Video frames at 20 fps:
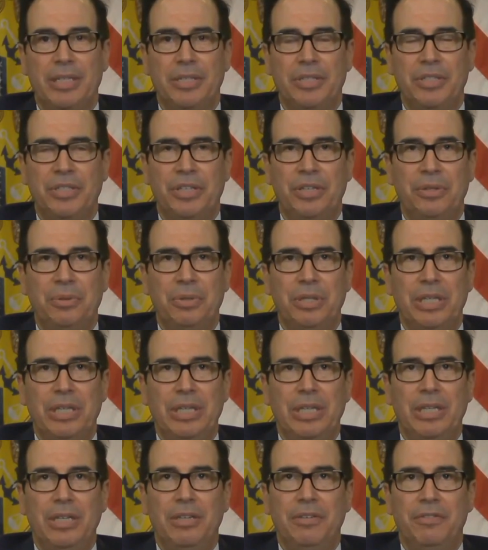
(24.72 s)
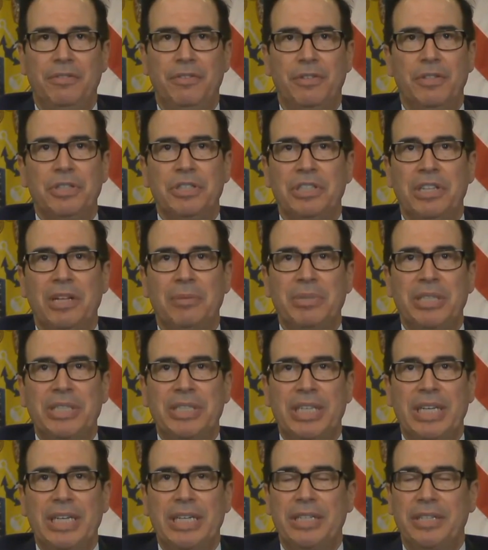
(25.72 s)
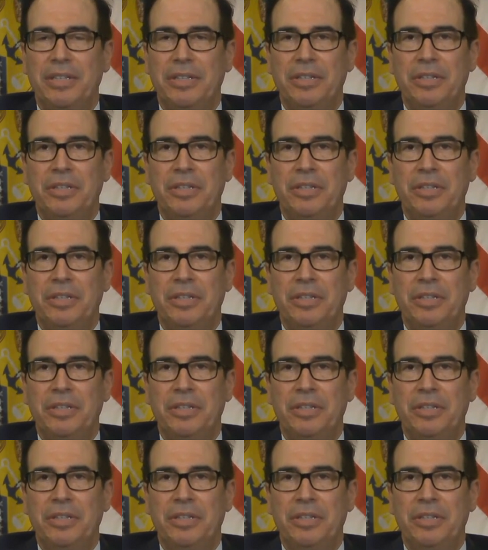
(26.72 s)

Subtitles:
So first, let me say,